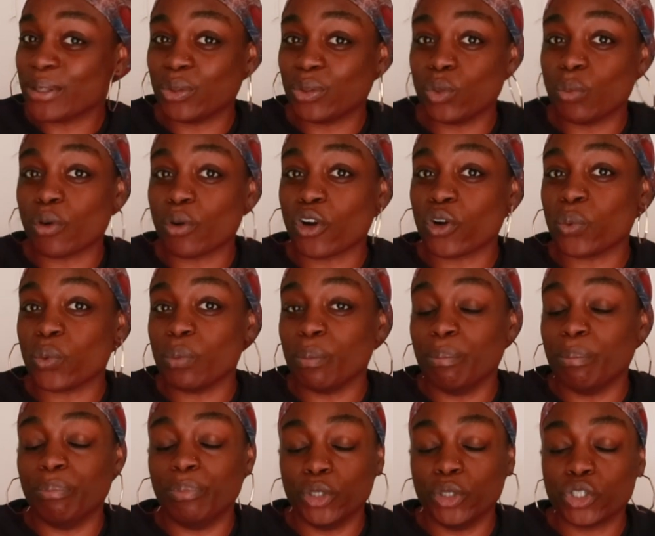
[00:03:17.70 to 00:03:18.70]
through
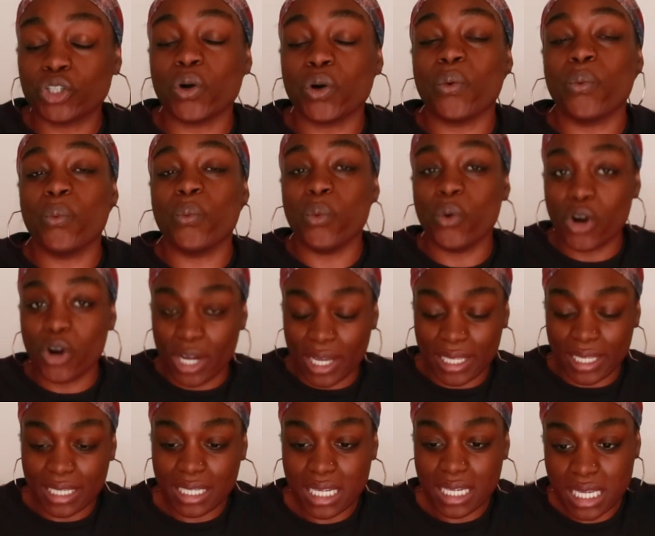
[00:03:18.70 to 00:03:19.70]
book
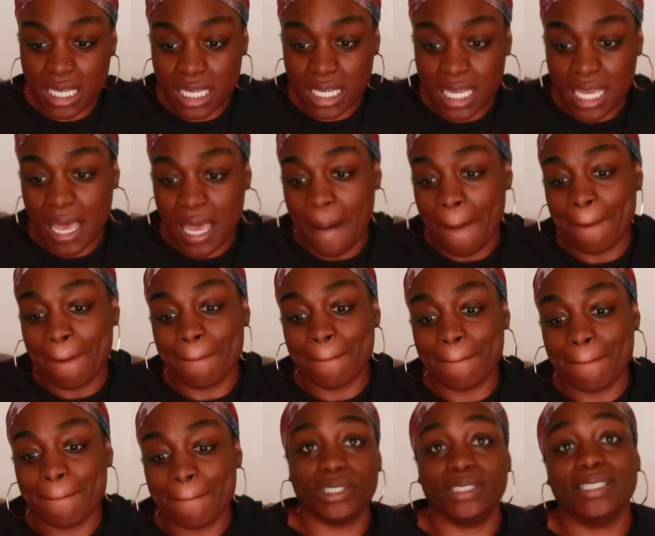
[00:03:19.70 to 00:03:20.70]
1
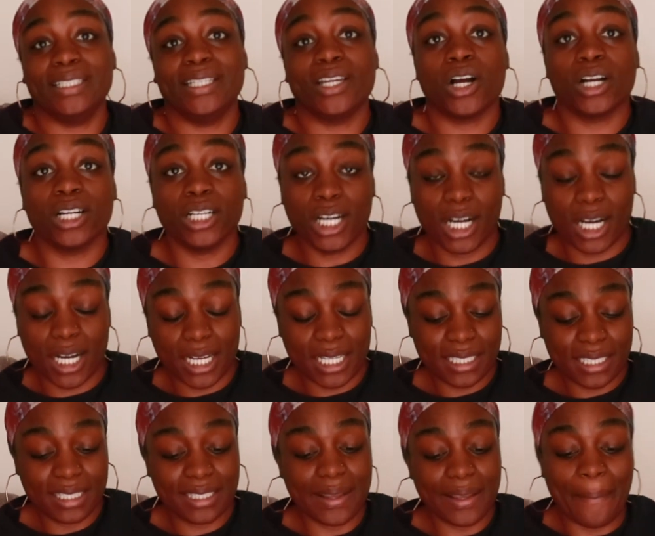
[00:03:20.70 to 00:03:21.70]
on Neon
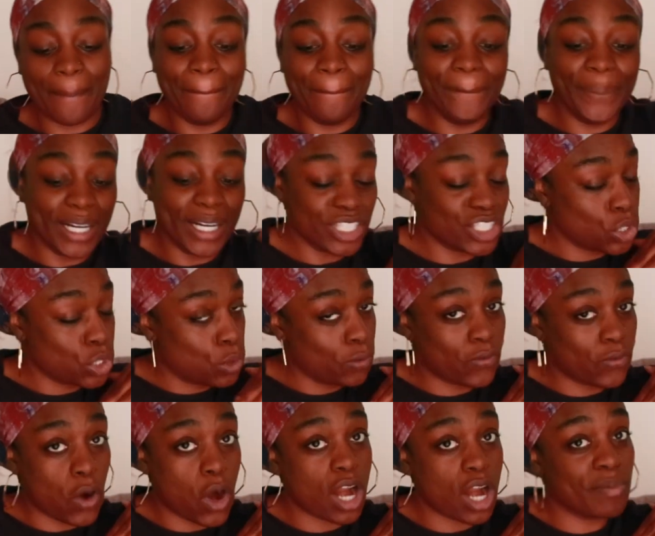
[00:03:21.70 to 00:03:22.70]
Gods, but so
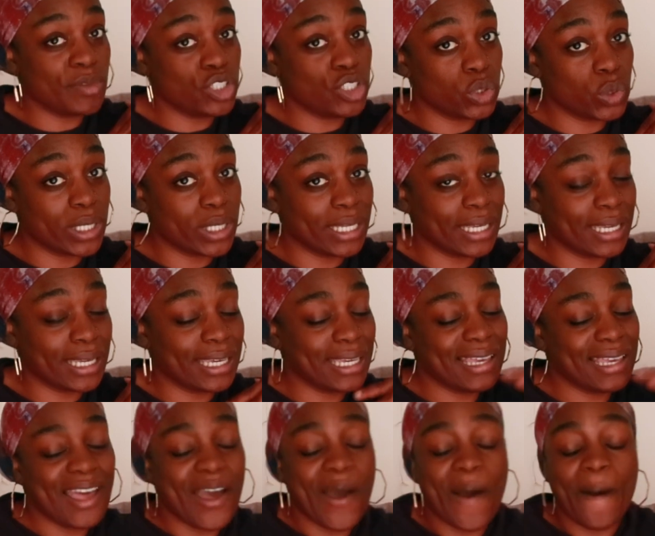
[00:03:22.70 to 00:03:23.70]
far I'm enjoying
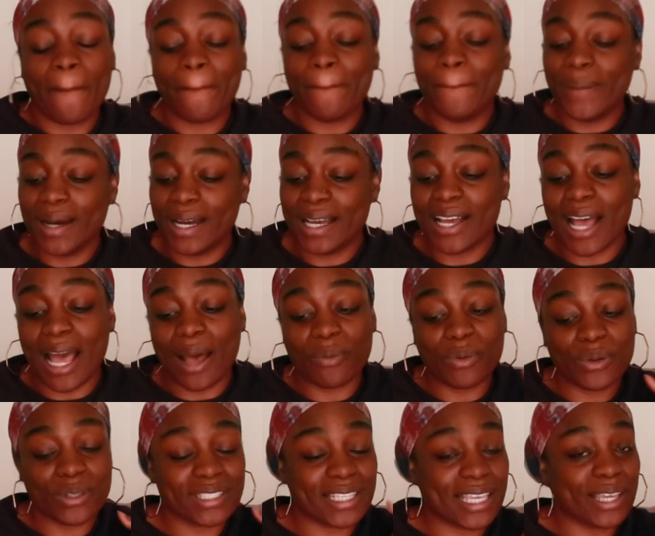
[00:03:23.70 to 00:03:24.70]
it. But I
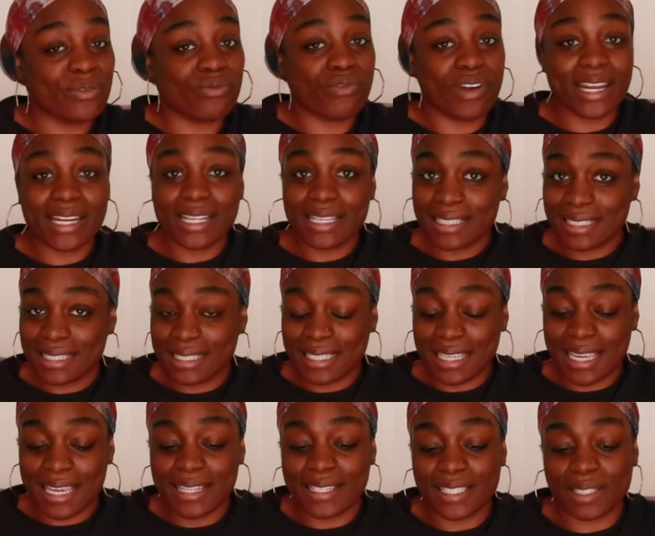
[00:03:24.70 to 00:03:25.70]
will say Radiant
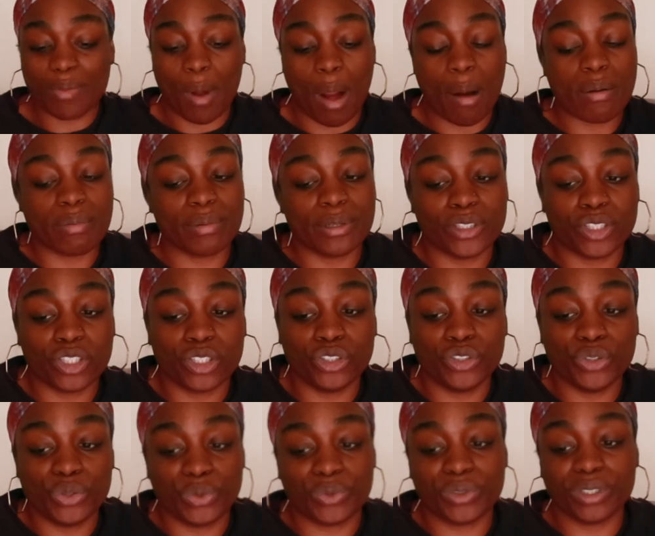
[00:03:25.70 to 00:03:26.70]
Sin is probably the
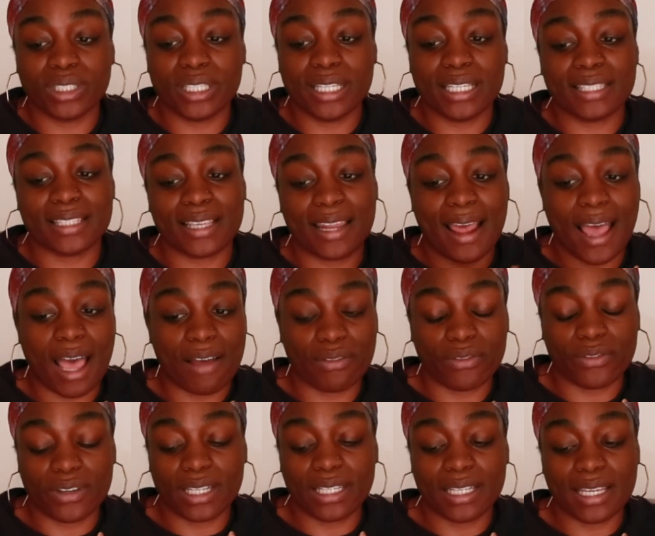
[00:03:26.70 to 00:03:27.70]
new release that I haven't
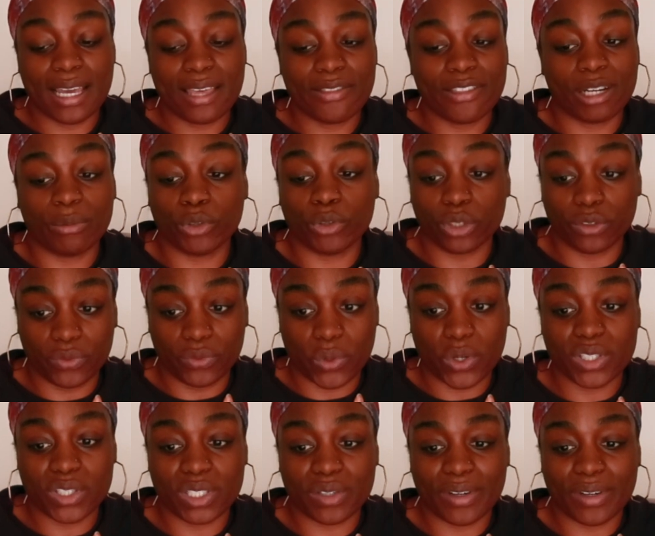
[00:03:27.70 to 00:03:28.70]
read yet that I'm looking
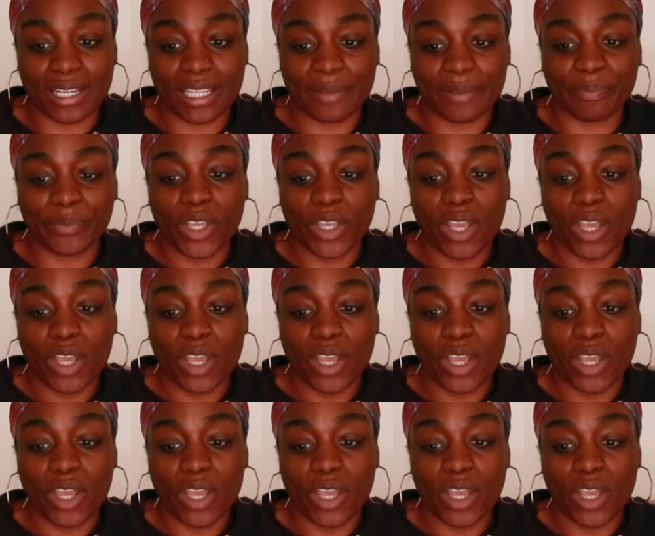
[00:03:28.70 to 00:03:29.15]
forward to reading.